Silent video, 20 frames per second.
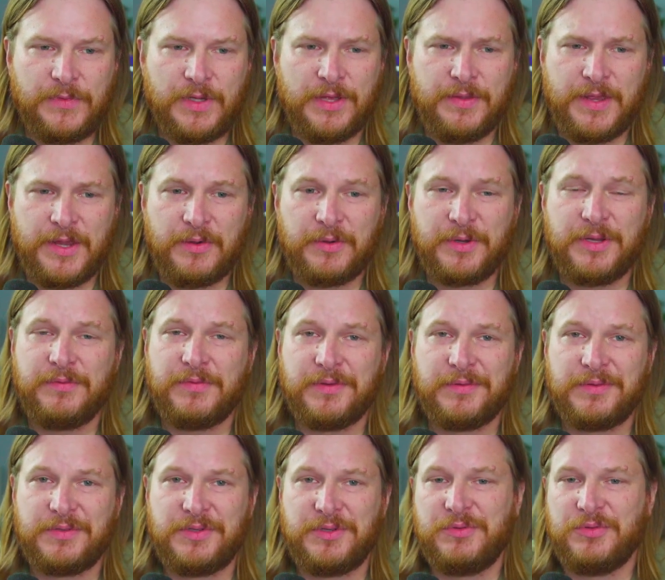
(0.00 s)
and they don't
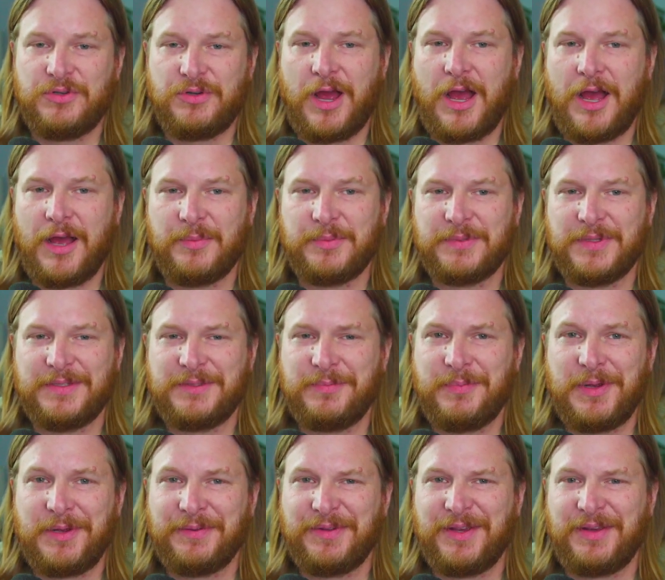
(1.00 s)
even do drops. It's
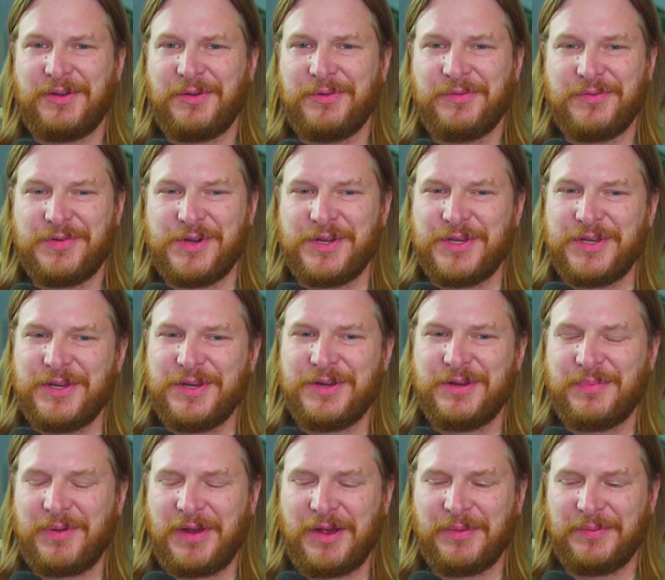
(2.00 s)
been like over a
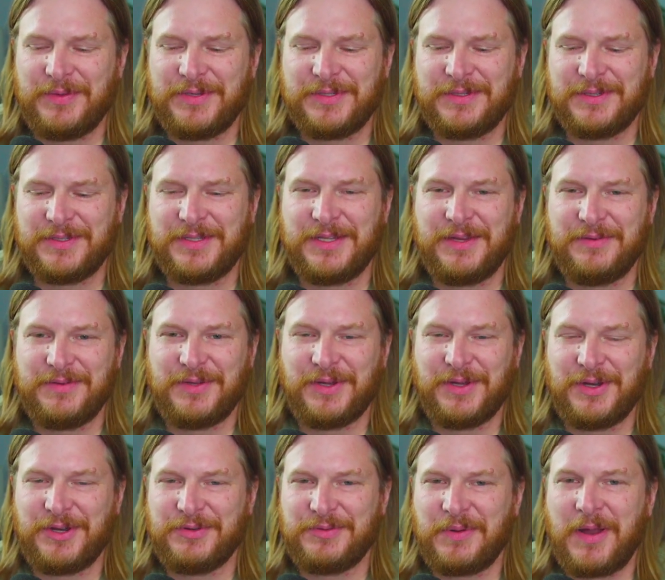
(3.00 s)
year probably since they've
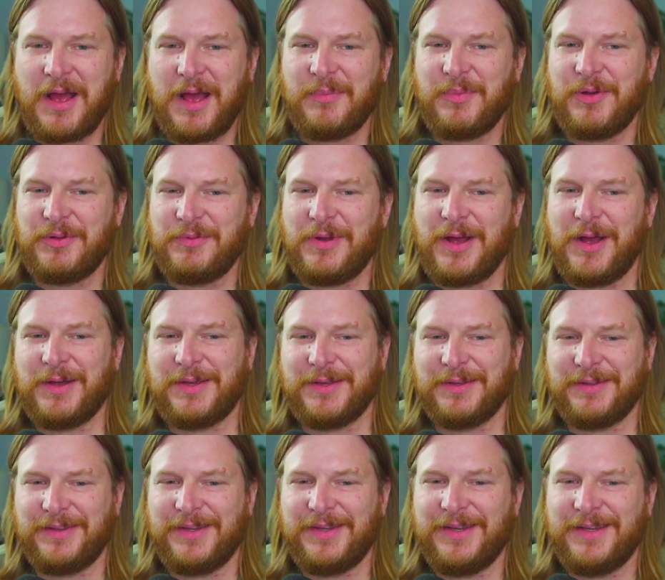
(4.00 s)
done a drop on
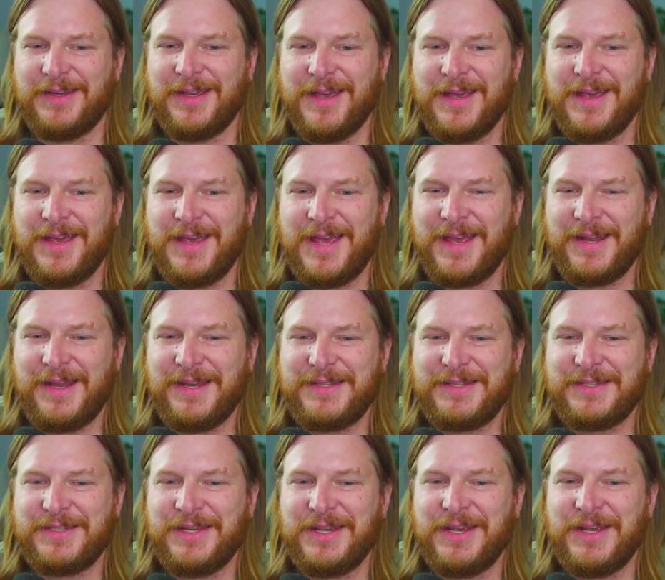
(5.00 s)
Rocket League, and
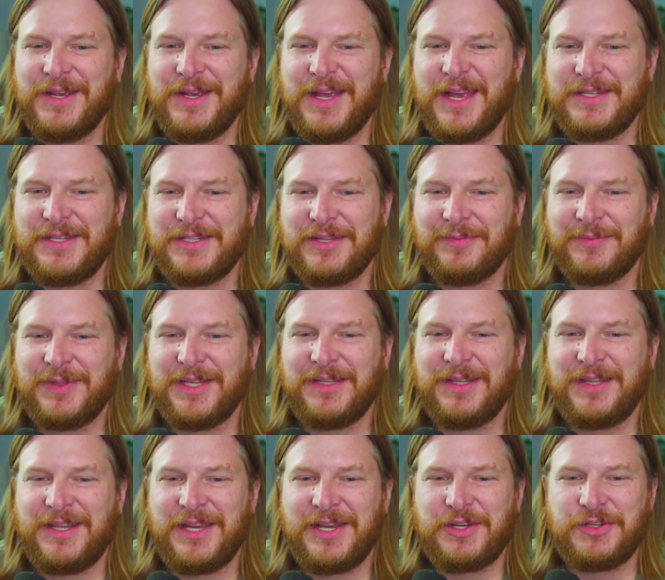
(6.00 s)
it's something
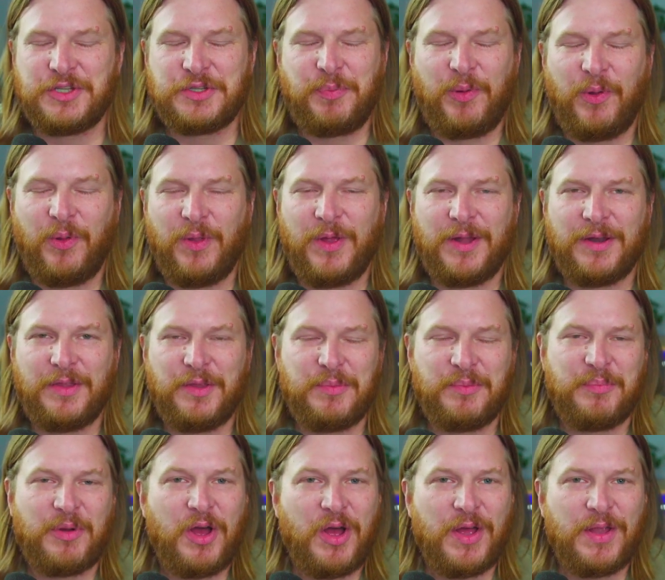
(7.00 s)
that they can just pull out of their
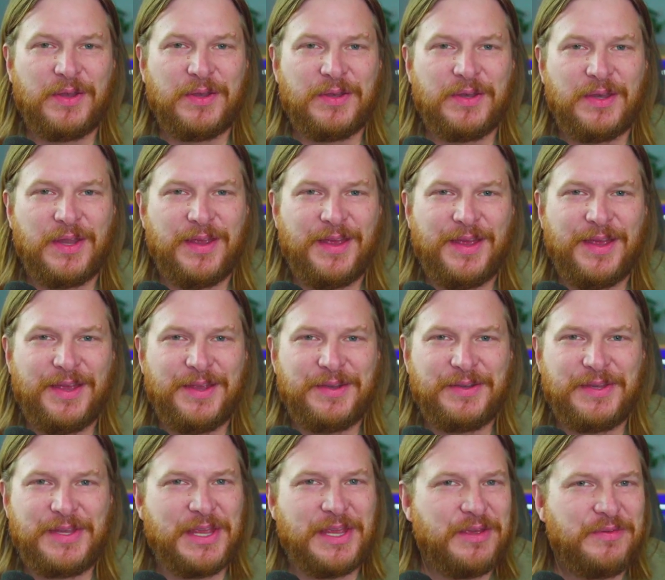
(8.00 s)
butt
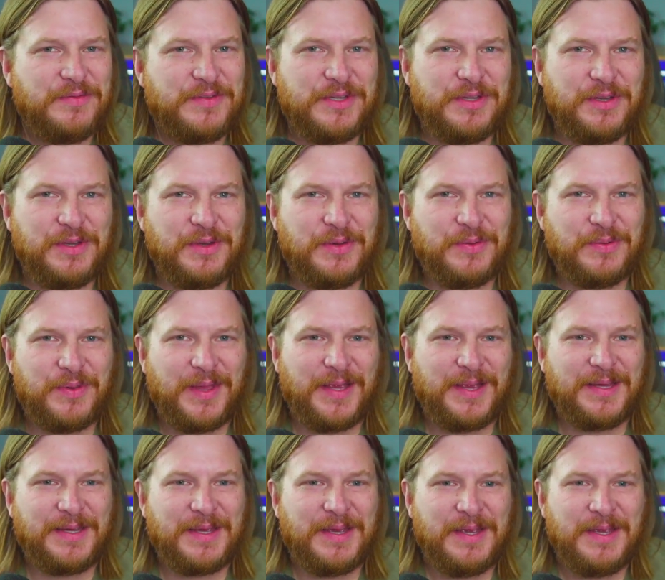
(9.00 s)
and give to you.
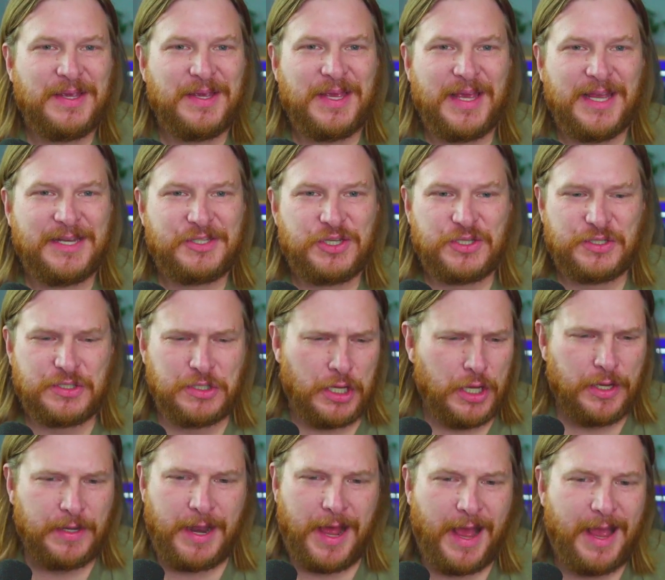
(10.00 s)
Like, it's just
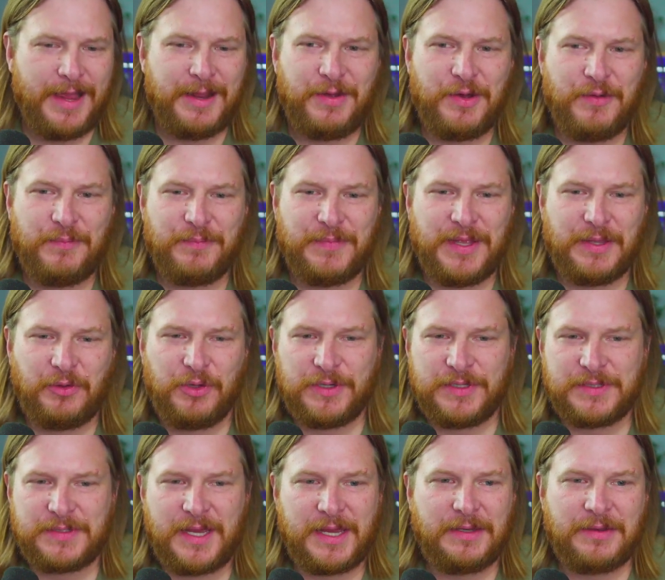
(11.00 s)
an item that
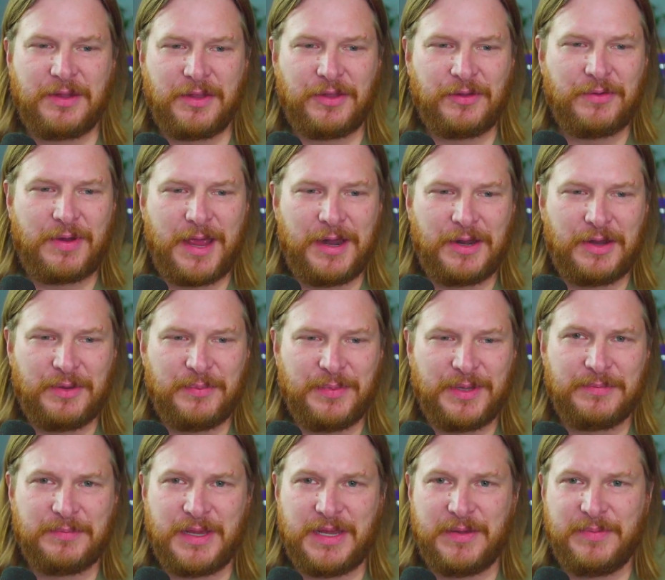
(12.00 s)
looks like another item,
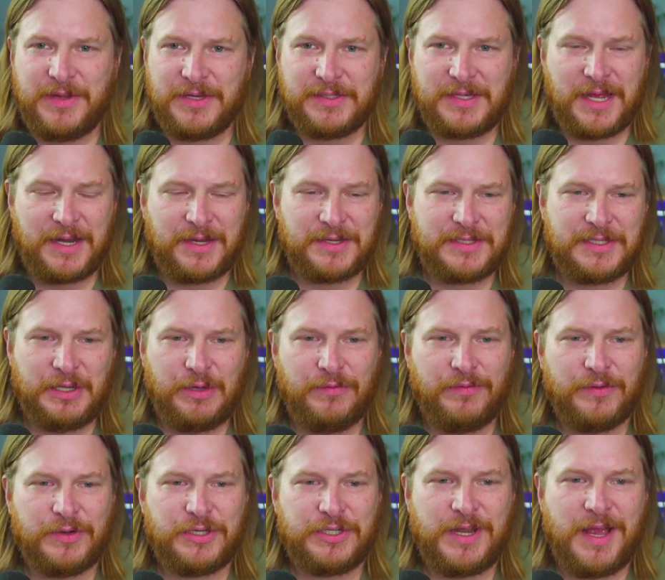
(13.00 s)
and maybe it's got a
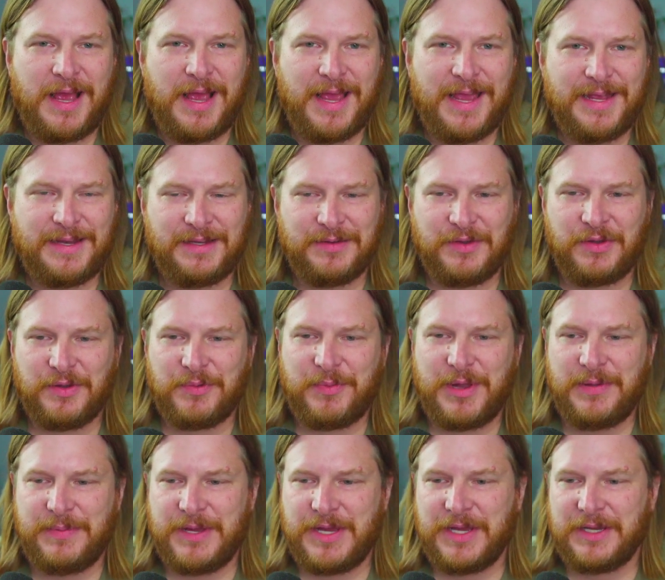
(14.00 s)
silver shine, or
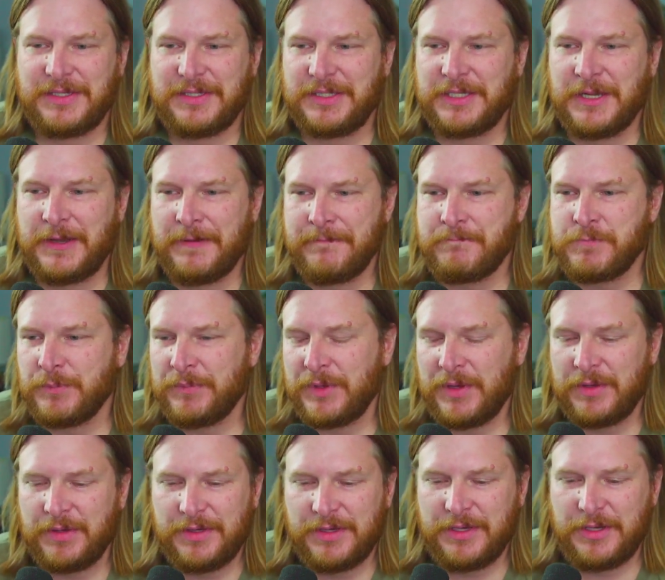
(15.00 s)
maybe it's
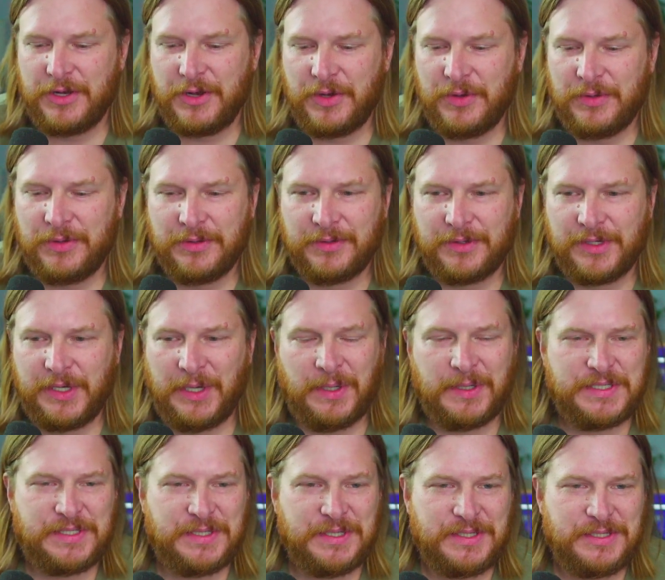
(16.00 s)
you know,
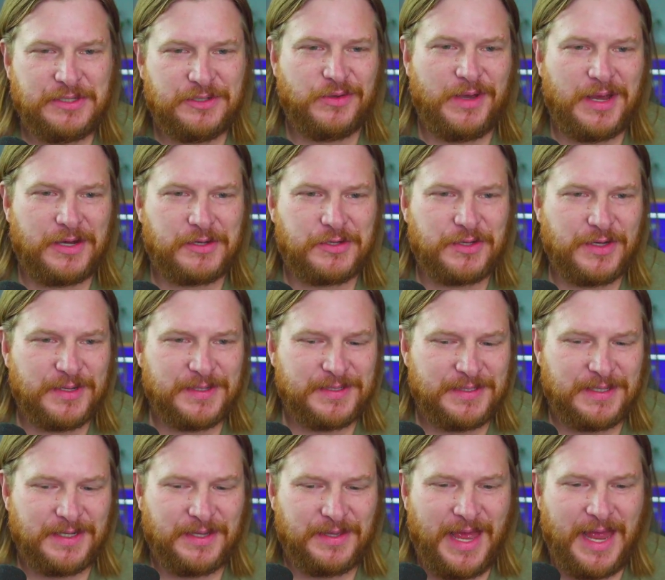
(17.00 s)
cuts this direction
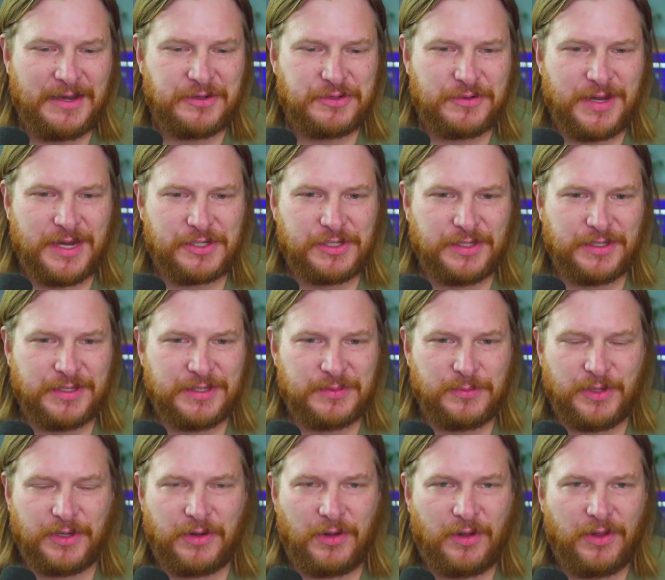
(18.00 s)
instead of that direction is
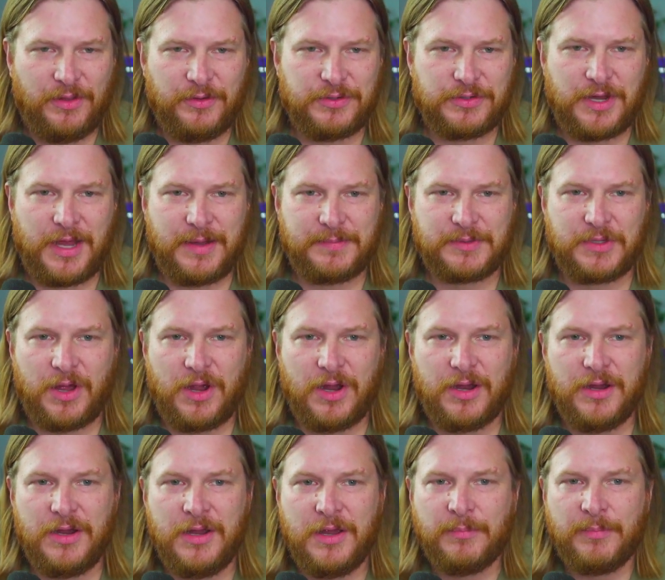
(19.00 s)
what all their drops
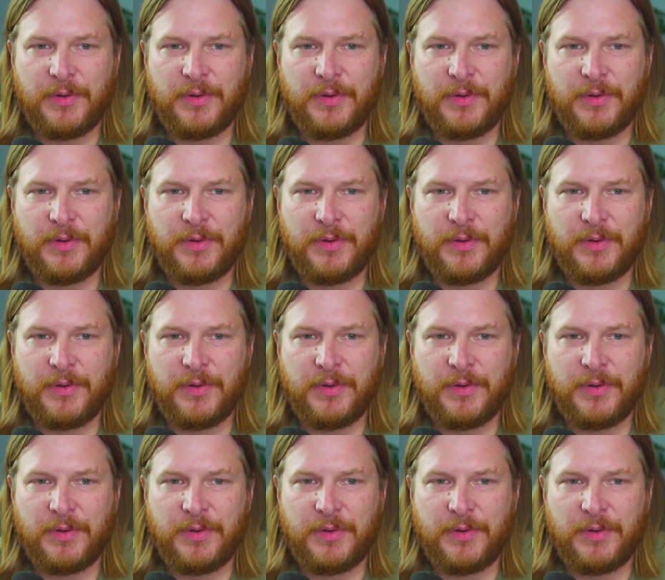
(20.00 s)
are.